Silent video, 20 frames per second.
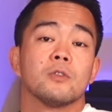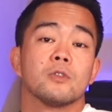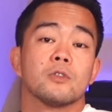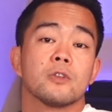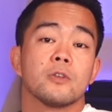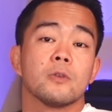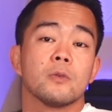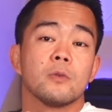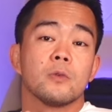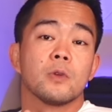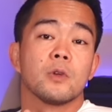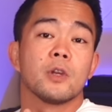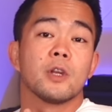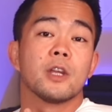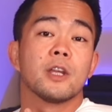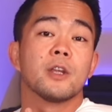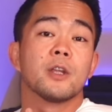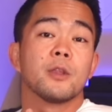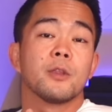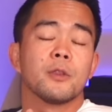2,
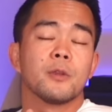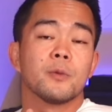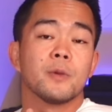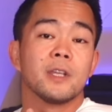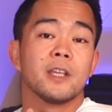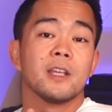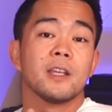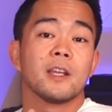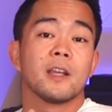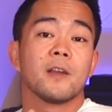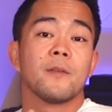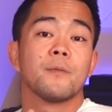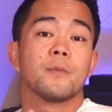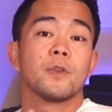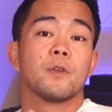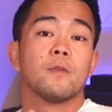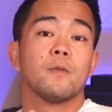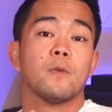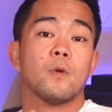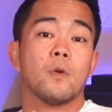3,
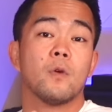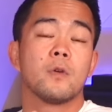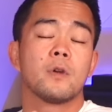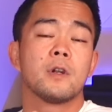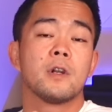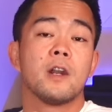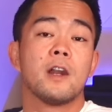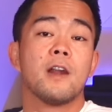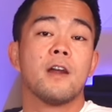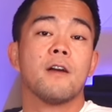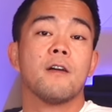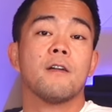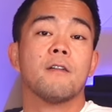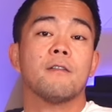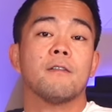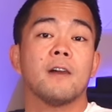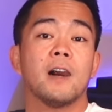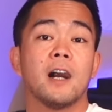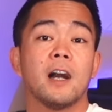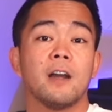4,
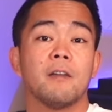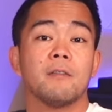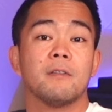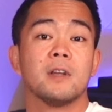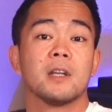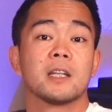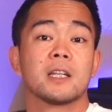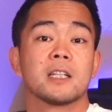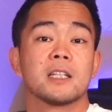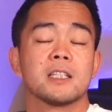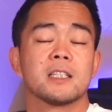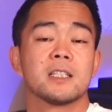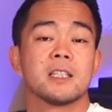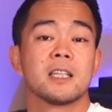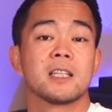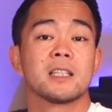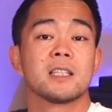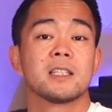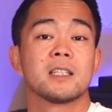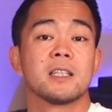5,
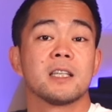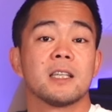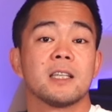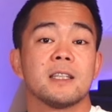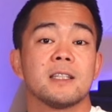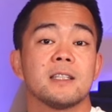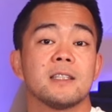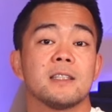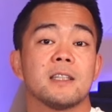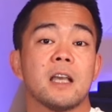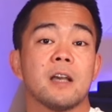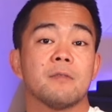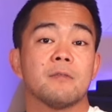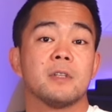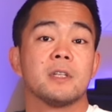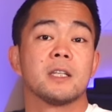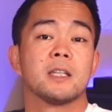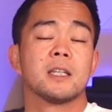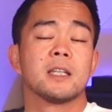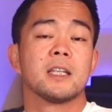6,
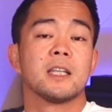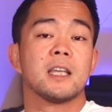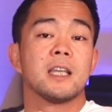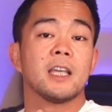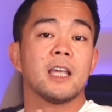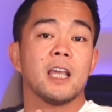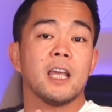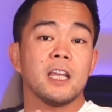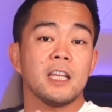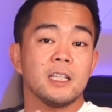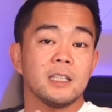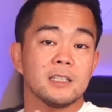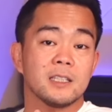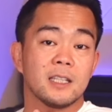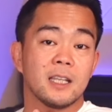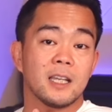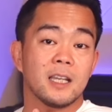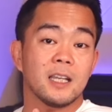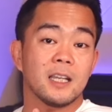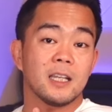7, 8,
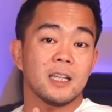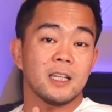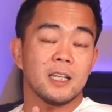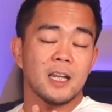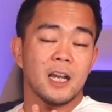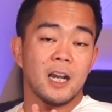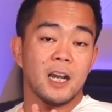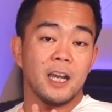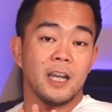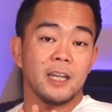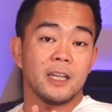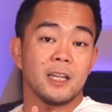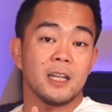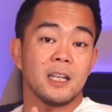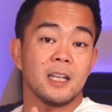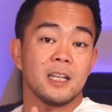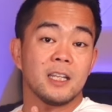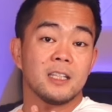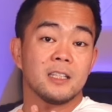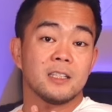9,
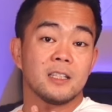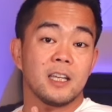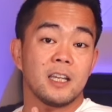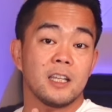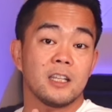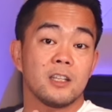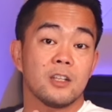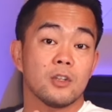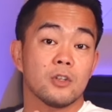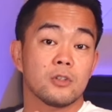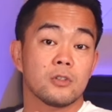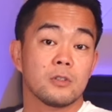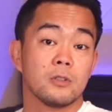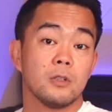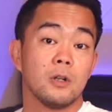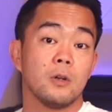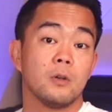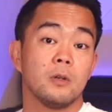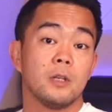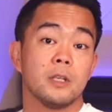10.
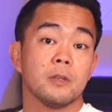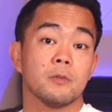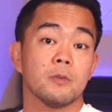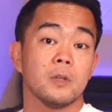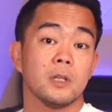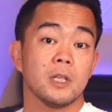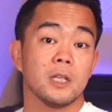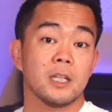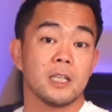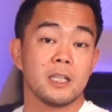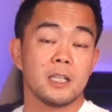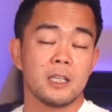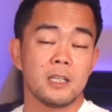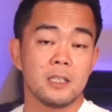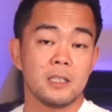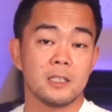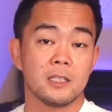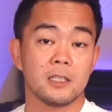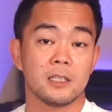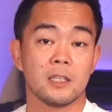Slowly
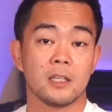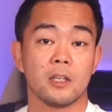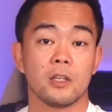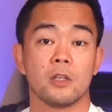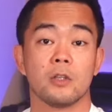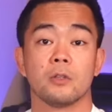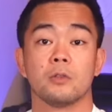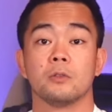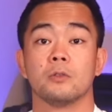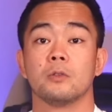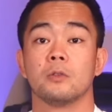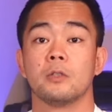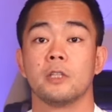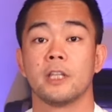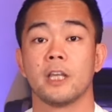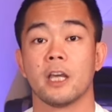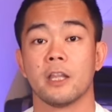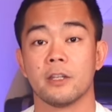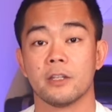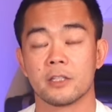release. Do
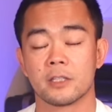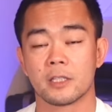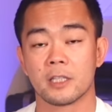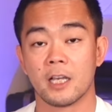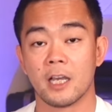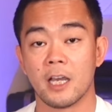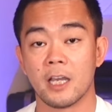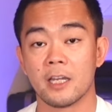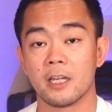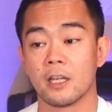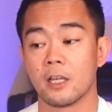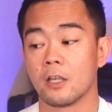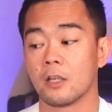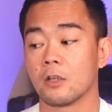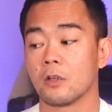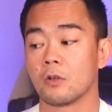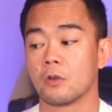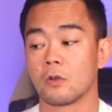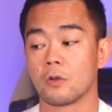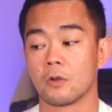the other side.
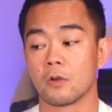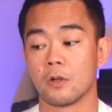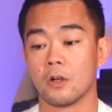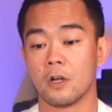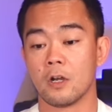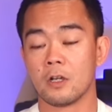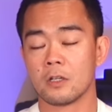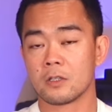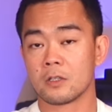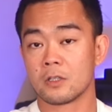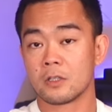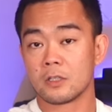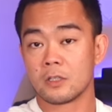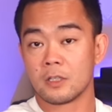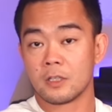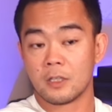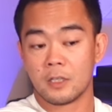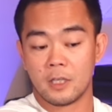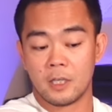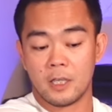Cross
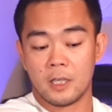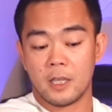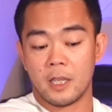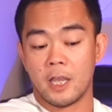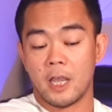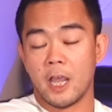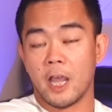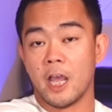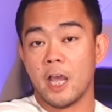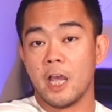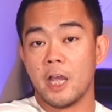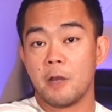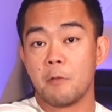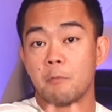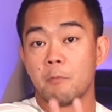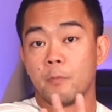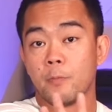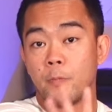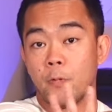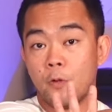and
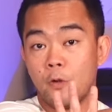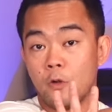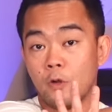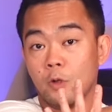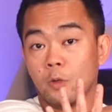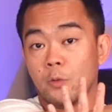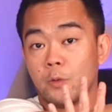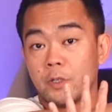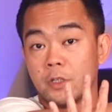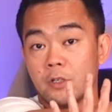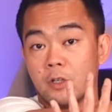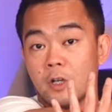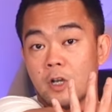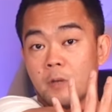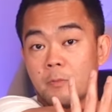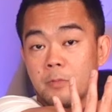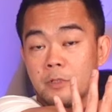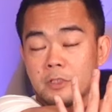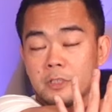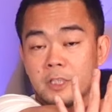pull with your
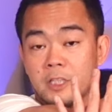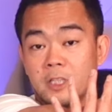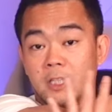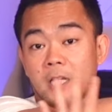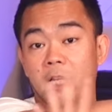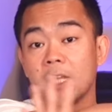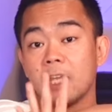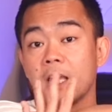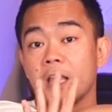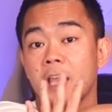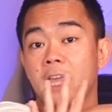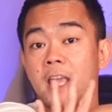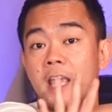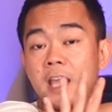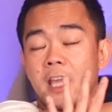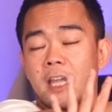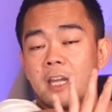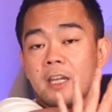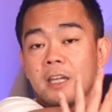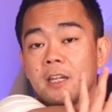opposite
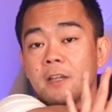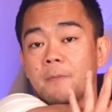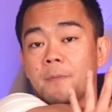hand.